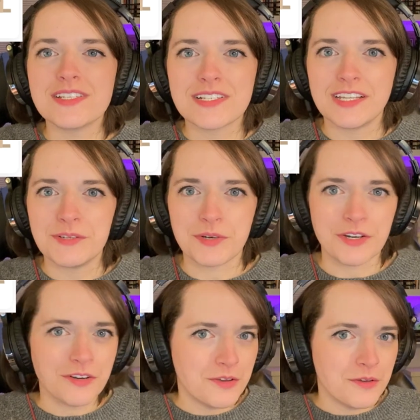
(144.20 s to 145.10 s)

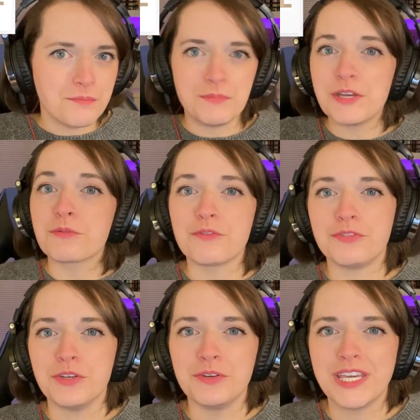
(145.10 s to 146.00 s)
disclaimer, me
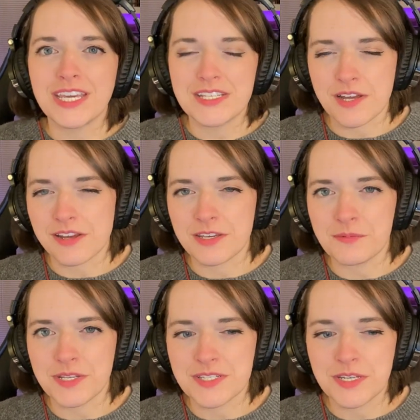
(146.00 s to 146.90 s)
reviewing and talking
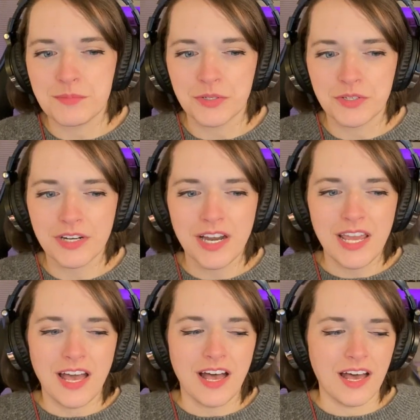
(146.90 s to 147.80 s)
about City Builder
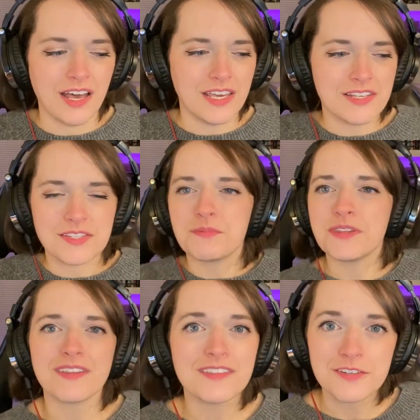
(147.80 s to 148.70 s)
is
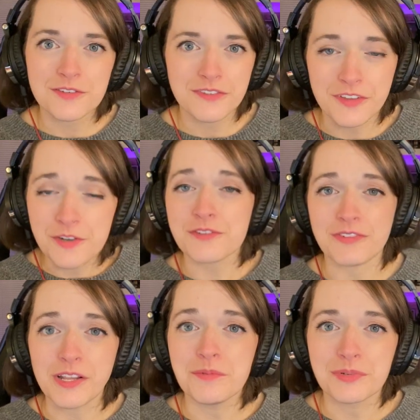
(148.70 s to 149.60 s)
something that their
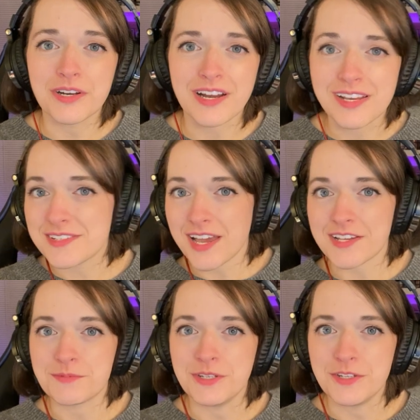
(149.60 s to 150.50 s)
developer has
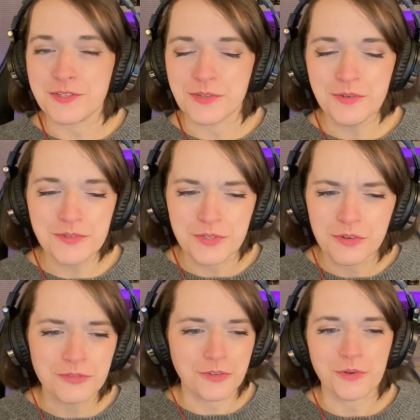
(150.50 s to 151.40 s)
asked me to do, so
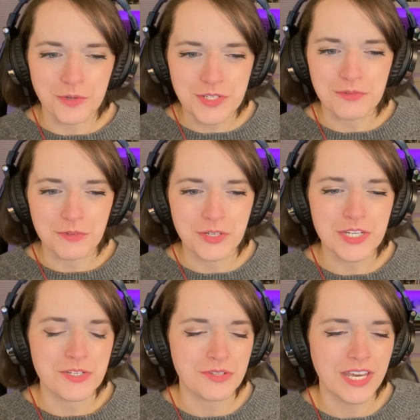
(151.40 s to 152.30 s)
of course I'm going
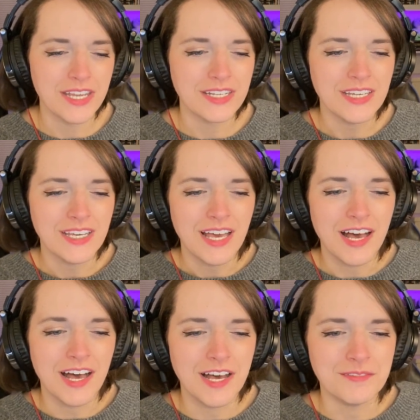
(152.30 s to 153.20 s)
to do that.
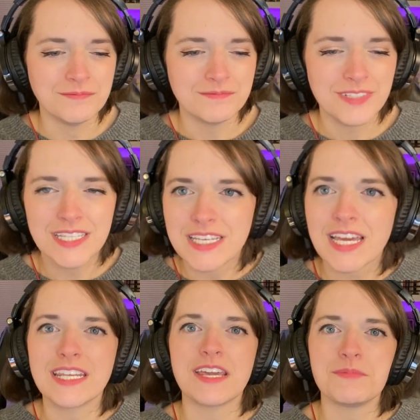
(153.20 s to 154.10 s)
And they
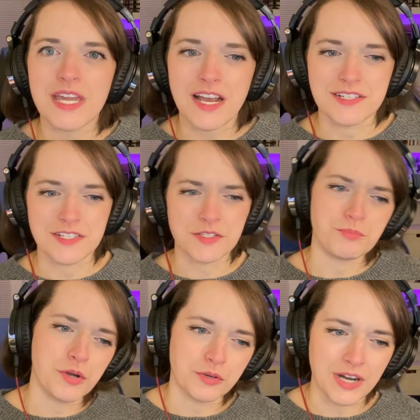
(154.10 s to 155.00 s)
kind of gave me access to
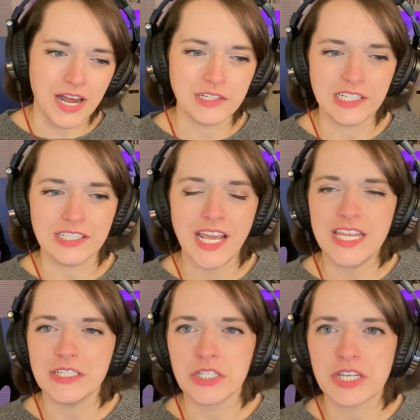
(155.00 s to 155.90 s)
poke around
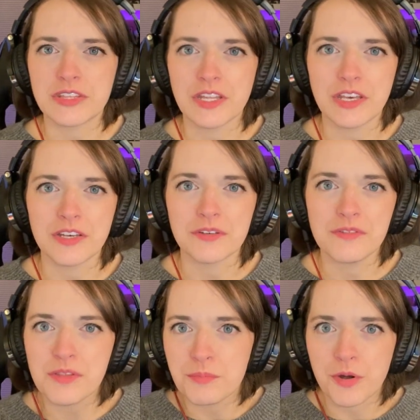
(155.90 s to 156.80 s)
and look at the
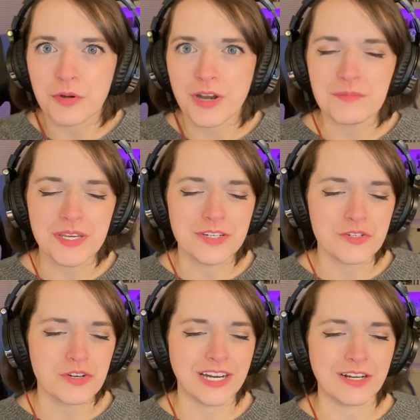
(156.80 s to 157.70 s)
program and
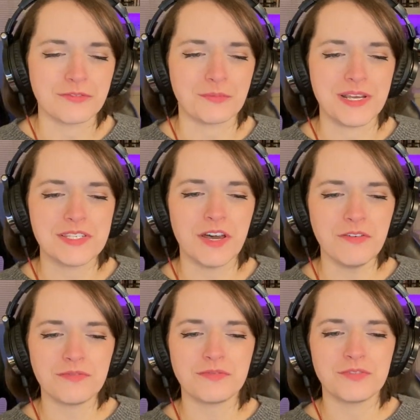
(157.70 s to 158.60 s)
try it out for
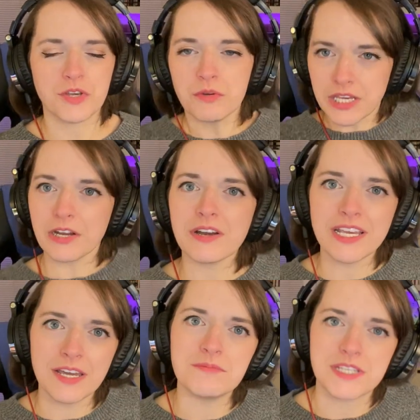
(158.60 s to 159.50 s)
myself. So here I
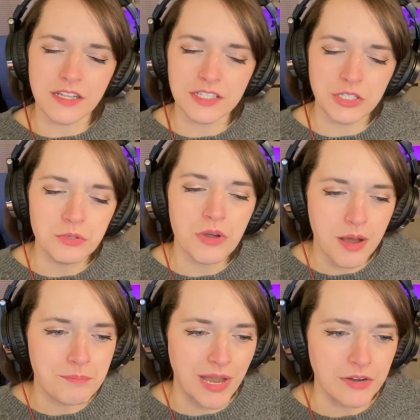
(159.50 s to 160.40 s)
am telling you
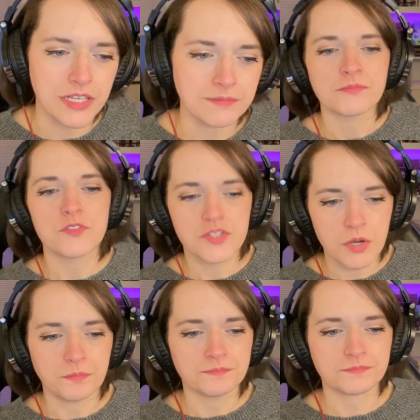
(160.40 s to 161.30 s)
about it.
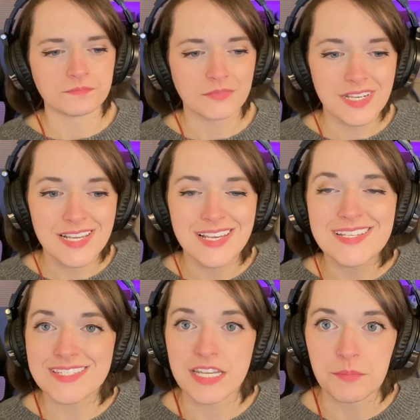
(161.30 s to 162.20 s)
So,
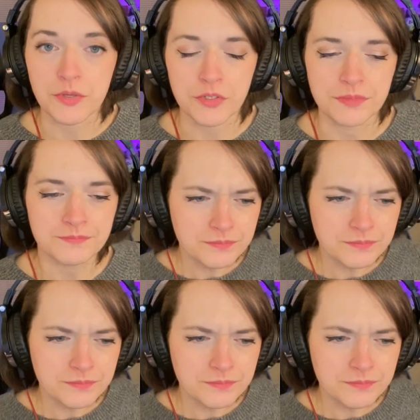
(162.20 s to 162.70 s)
City Builder.